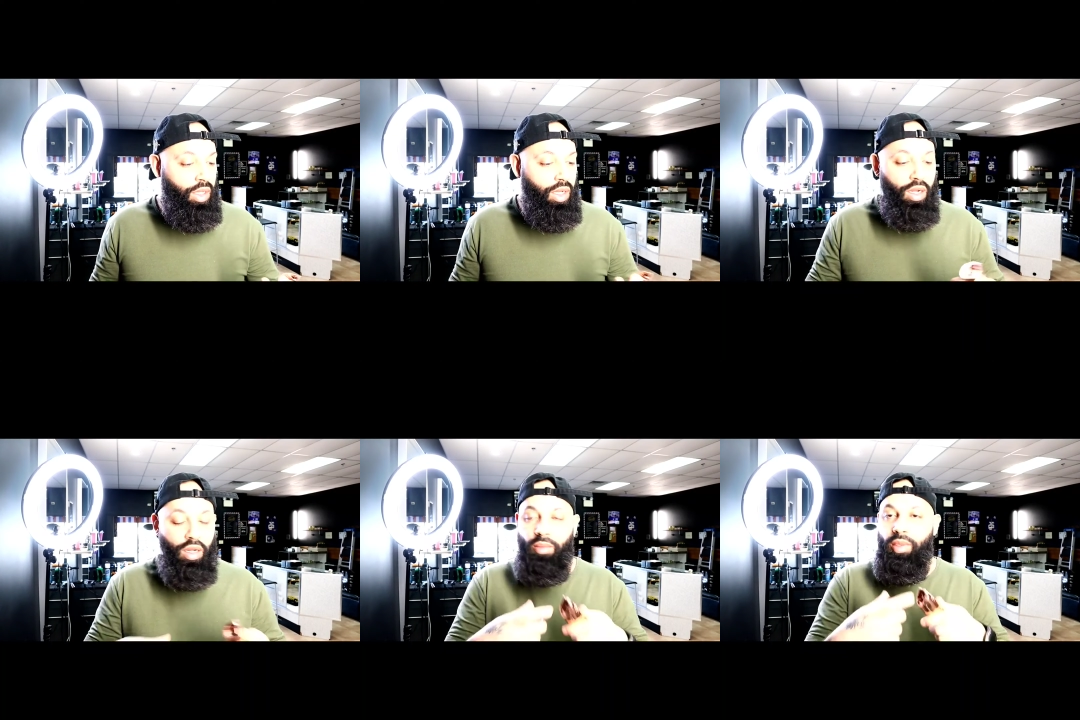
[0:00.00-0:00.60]

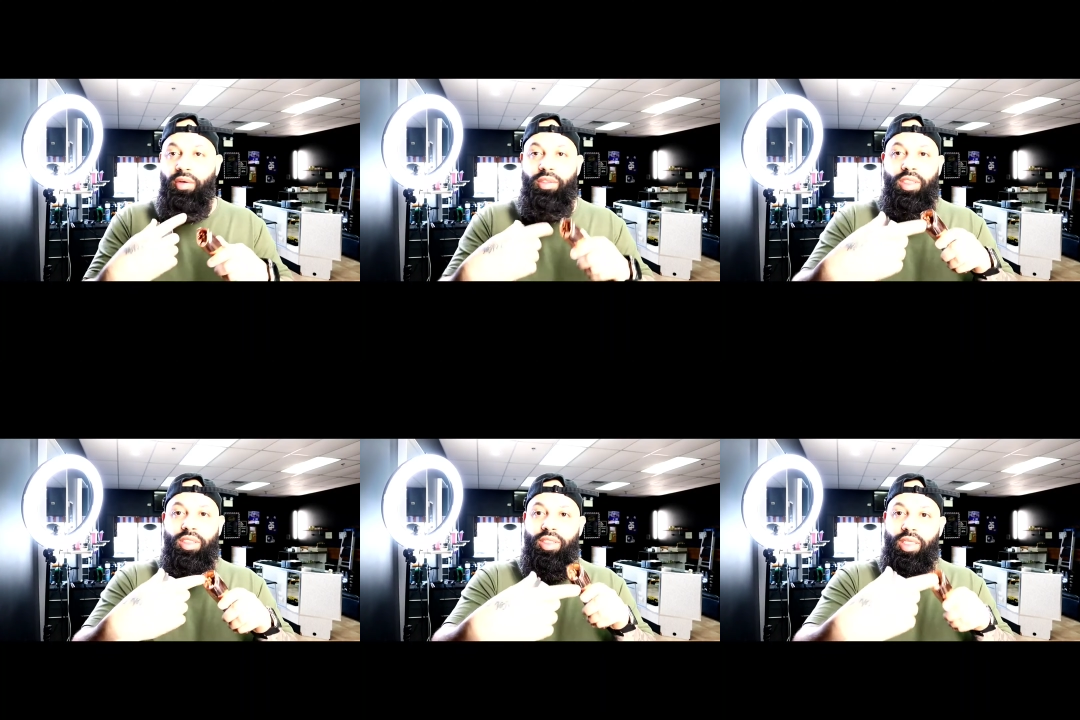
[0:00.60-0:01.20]

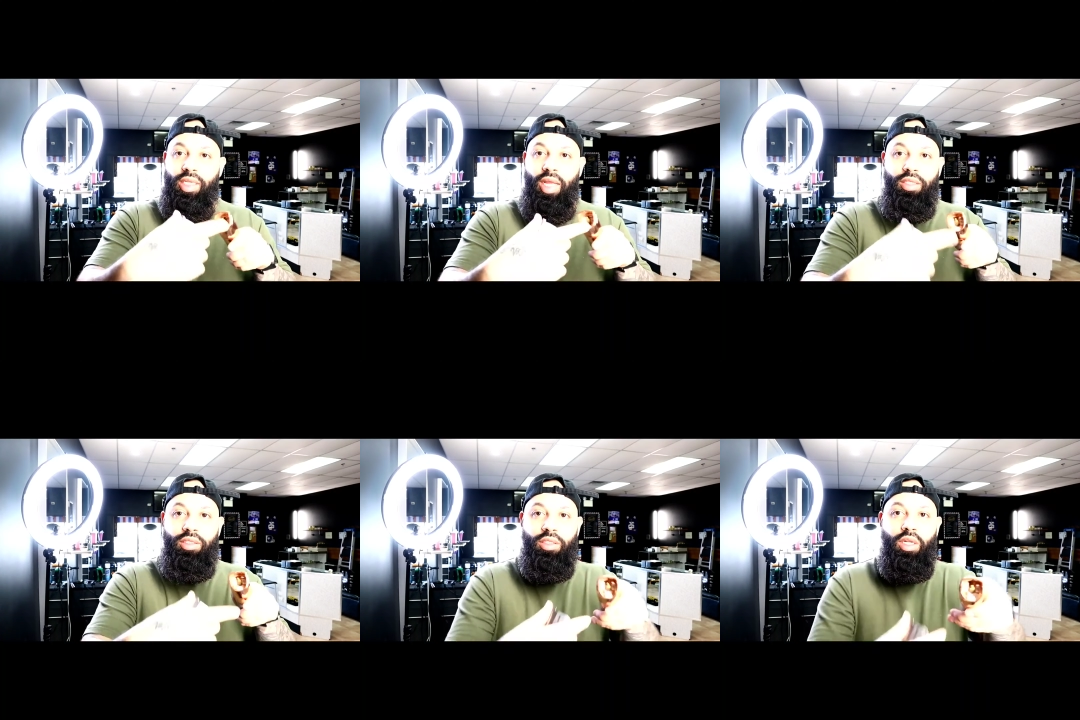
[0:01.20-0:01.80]
Everything's
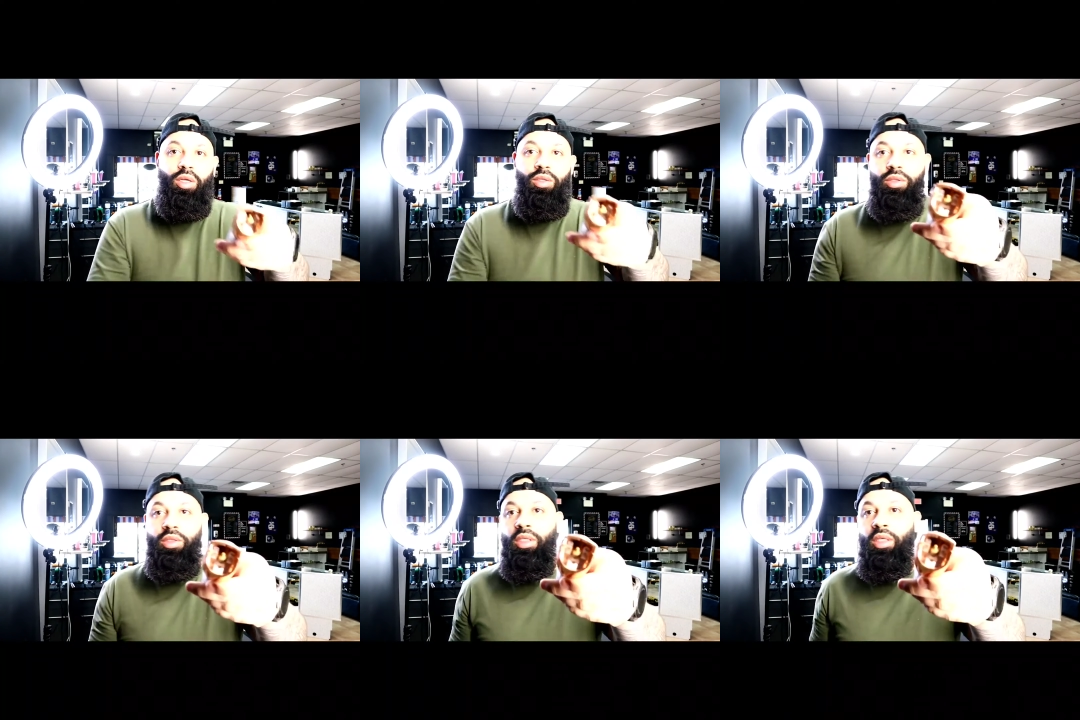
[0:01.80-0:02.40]
in-house, it's
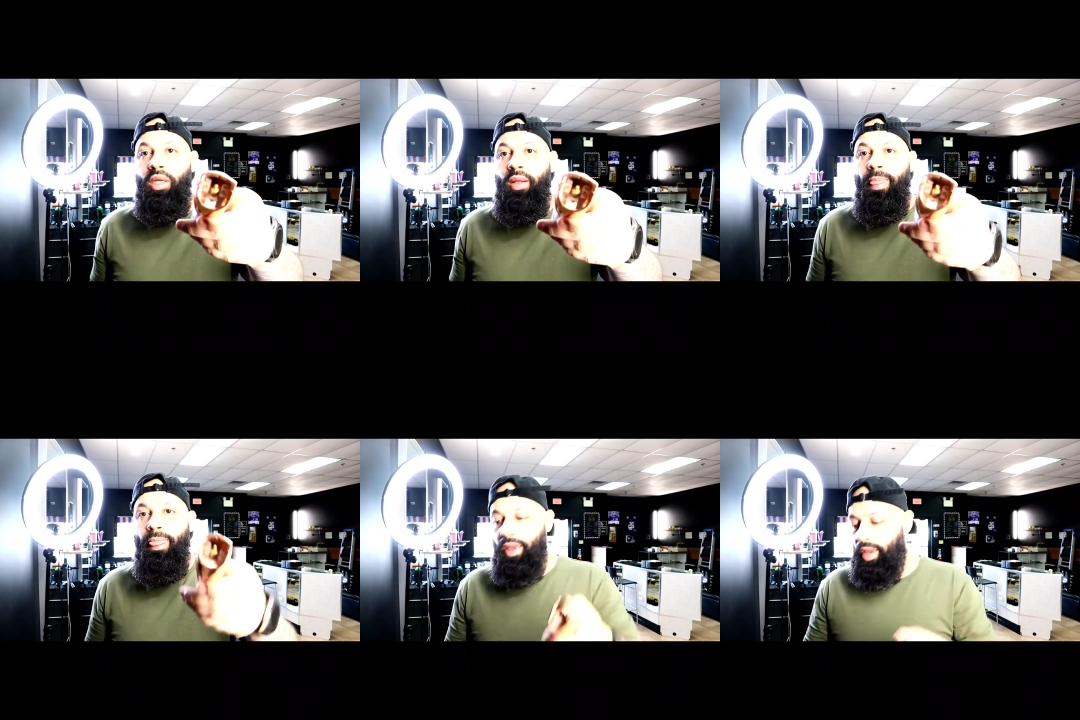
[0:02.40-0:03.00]
closed,
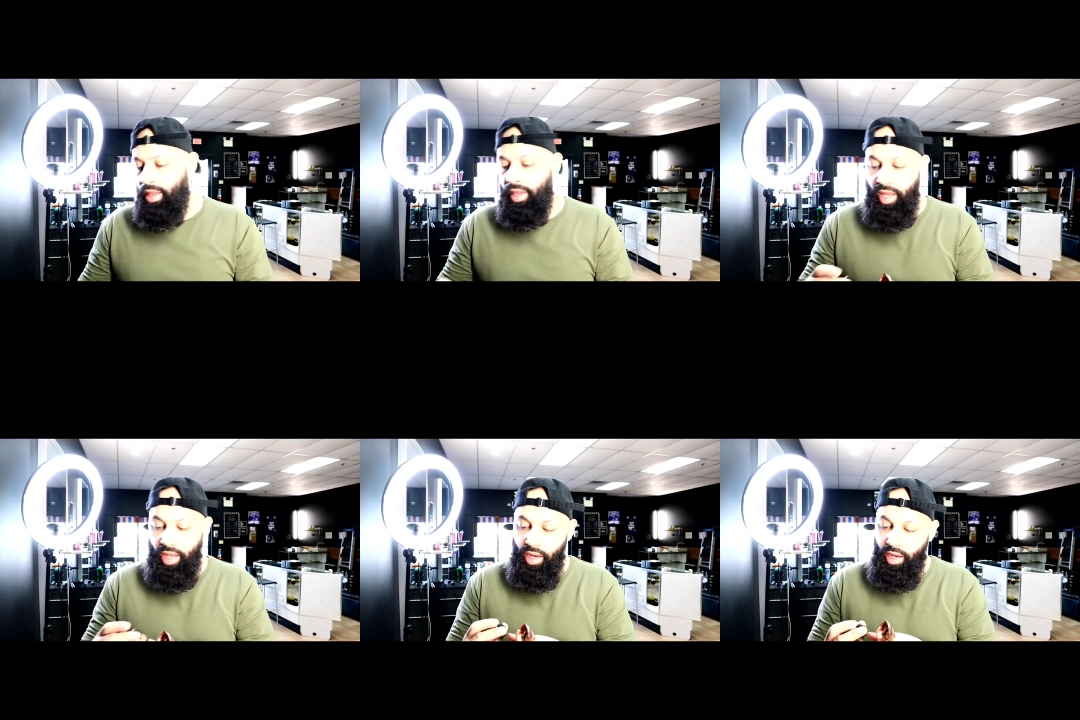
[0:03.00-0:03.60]
and
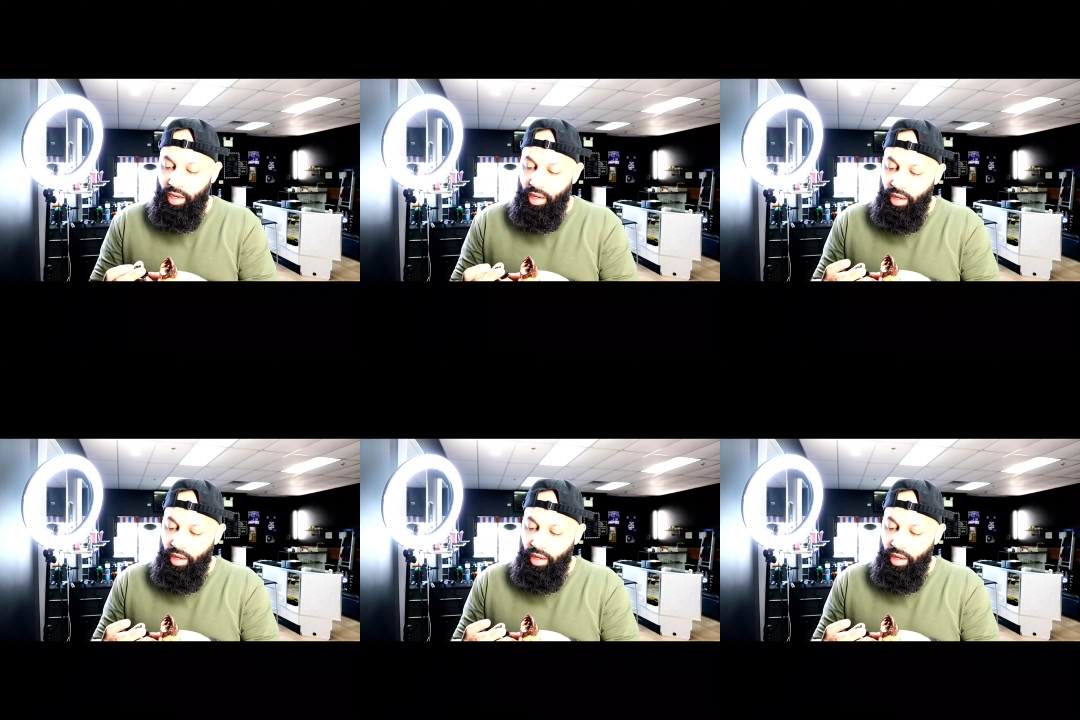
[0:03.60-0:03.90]
then